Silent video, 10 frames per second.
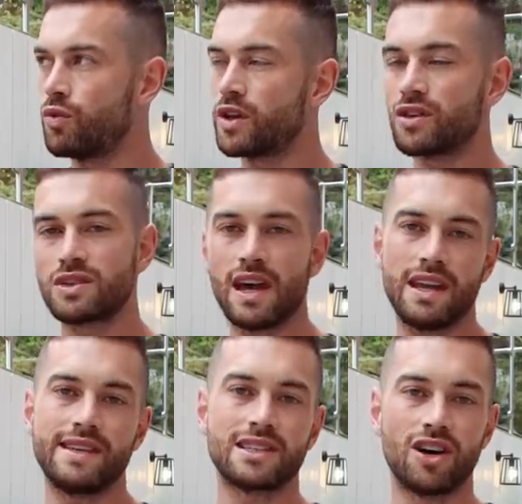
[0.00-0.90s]
When you're sitting
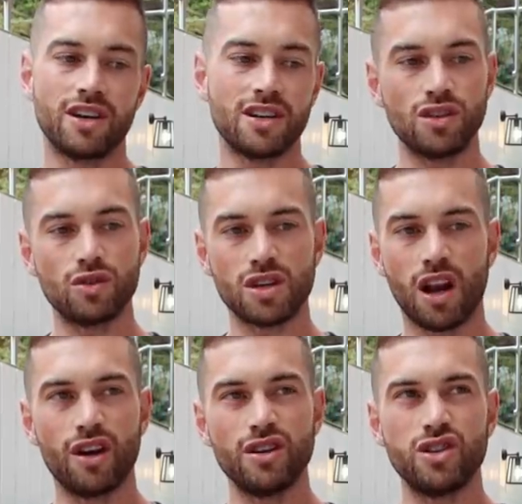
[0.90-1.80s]
inside and the doors are
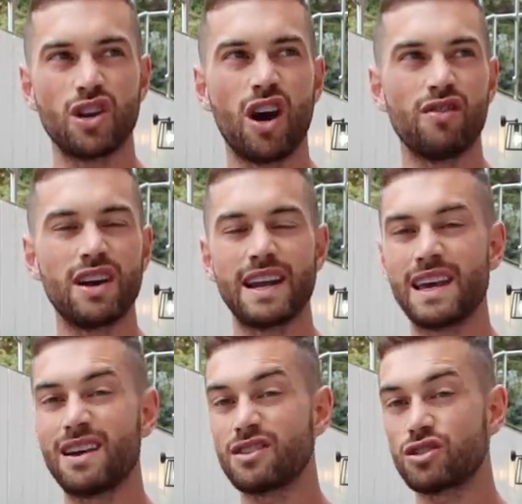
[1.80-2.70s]
closed, you can't really
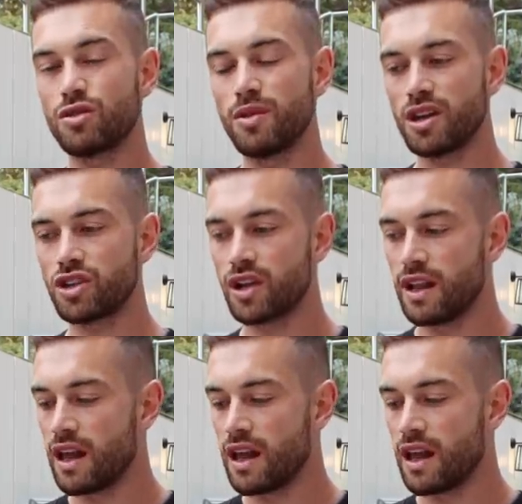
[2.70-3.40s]
hear it too much.